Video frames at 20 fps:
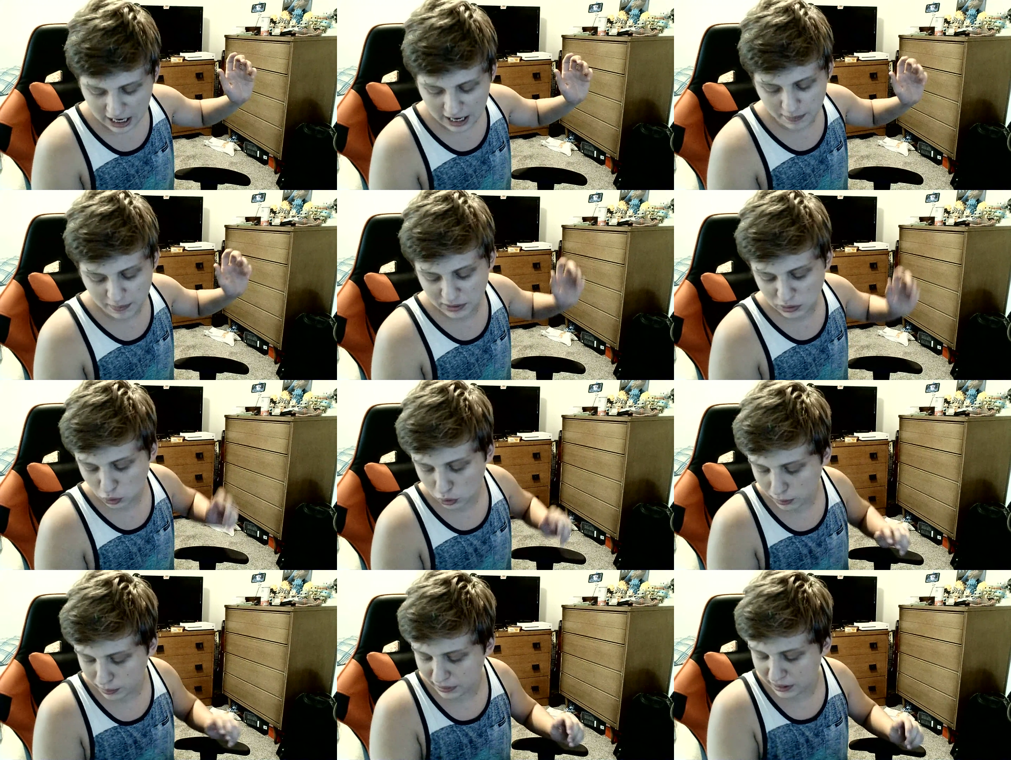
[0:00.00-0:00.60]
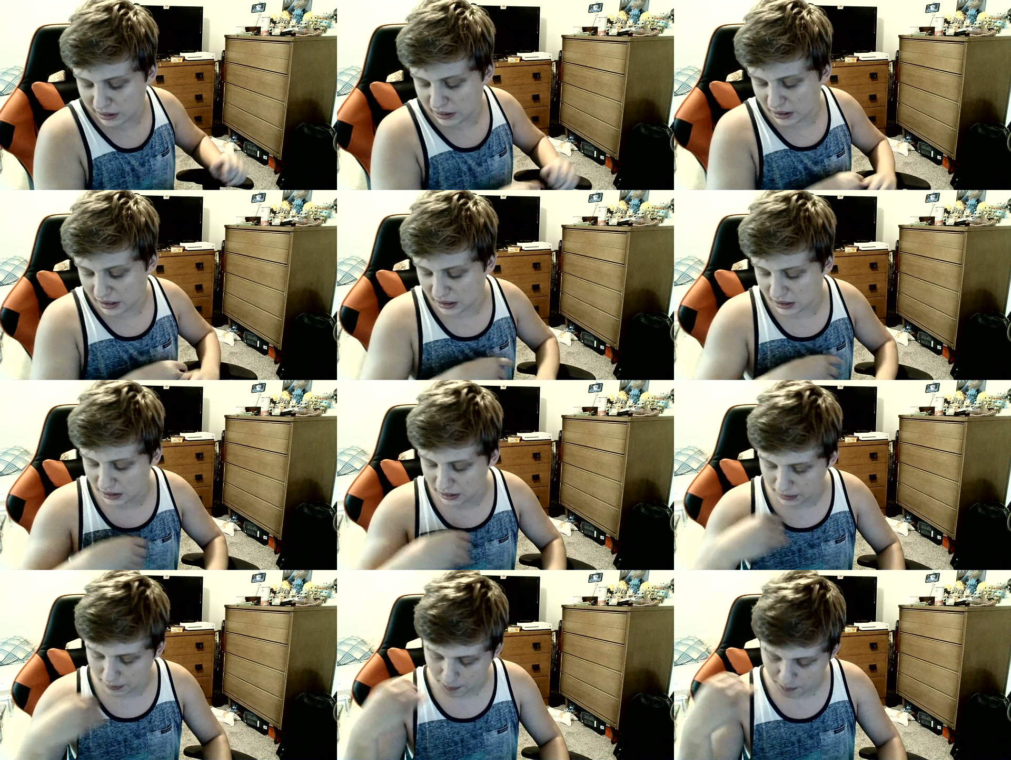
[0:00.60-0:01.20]
This would have been
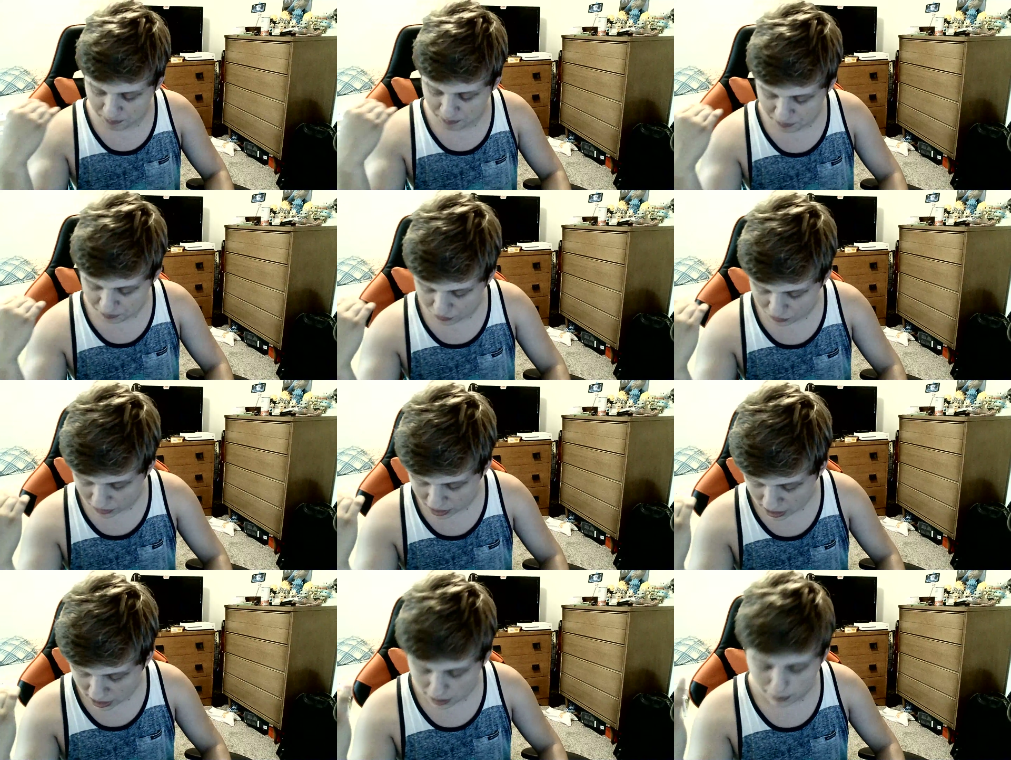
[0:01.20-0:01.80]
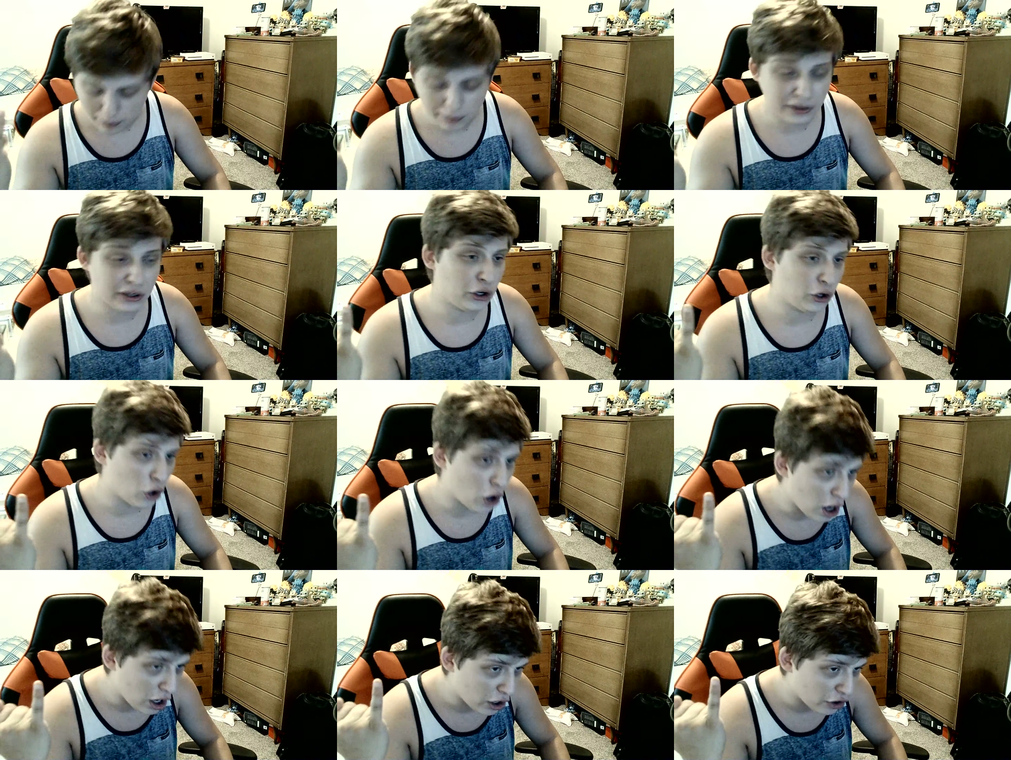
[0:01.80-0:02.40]

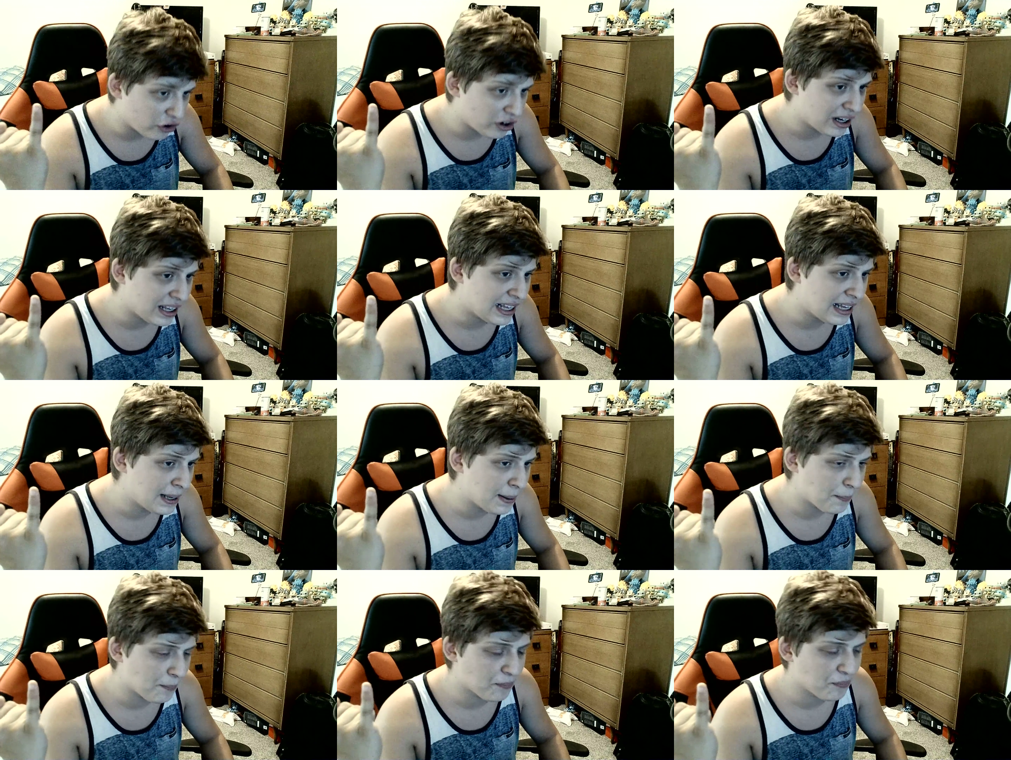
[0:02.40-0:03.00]
Mediocrity.